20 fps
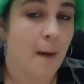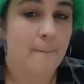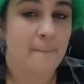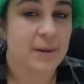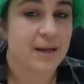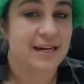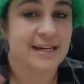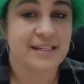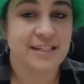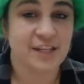
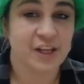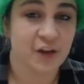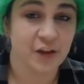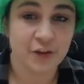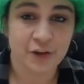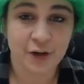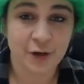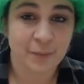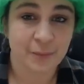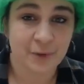But until
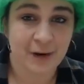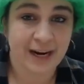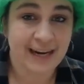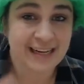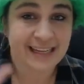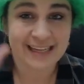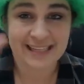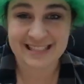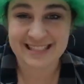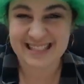your
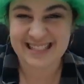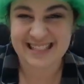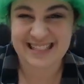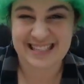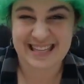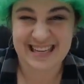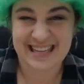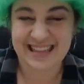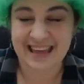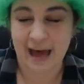brain can
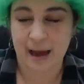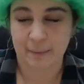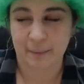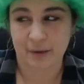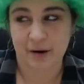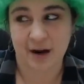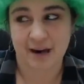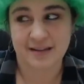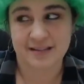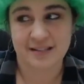see that
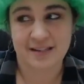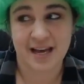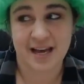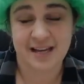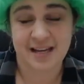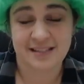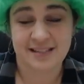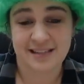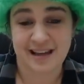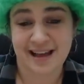
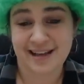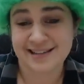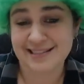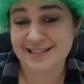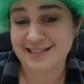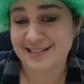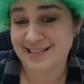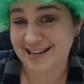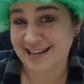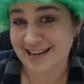process and
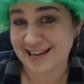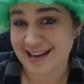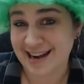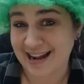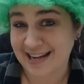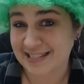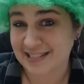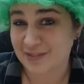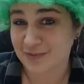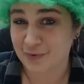see it
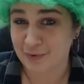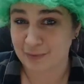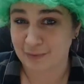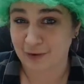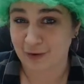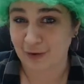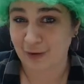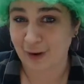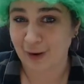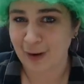as
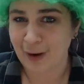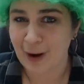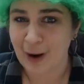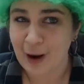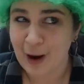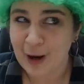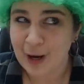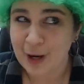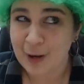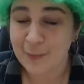familiar,
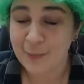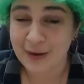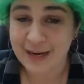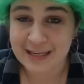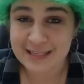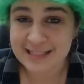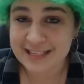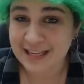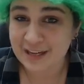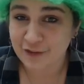your
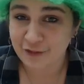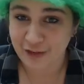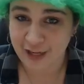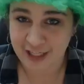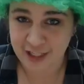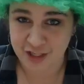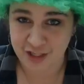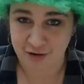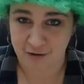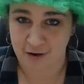brain's going to
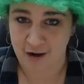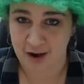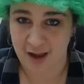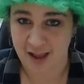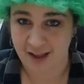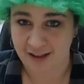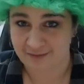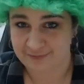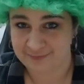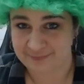fight you on it,
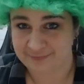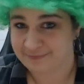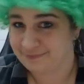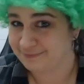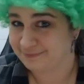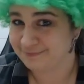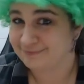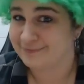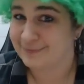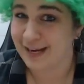
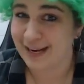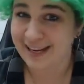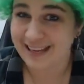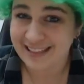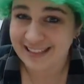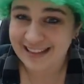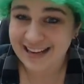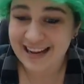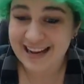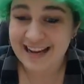
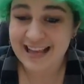right?